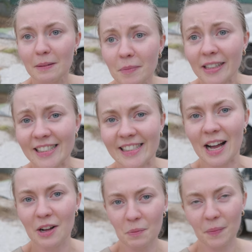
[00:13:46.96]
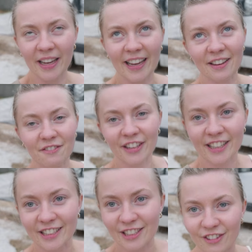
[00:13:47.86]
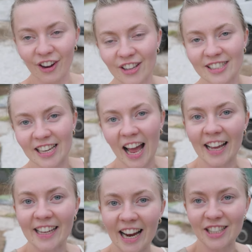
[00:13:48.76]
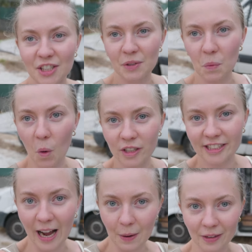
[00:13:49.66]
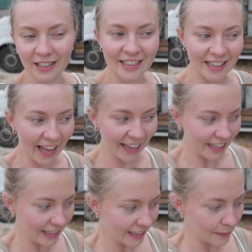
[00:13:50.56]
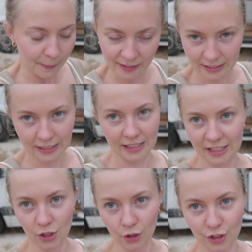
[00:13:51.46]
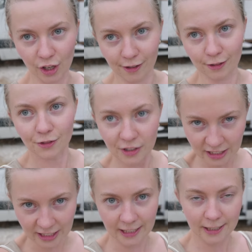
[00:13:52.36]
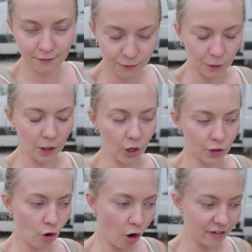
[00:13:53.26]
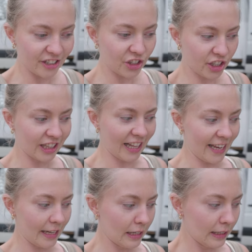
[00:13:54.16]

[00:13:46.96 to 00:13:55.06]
Please tell me, fingers crossed, that I can actually wash out clay, because this is not soil, this is full on orange clay.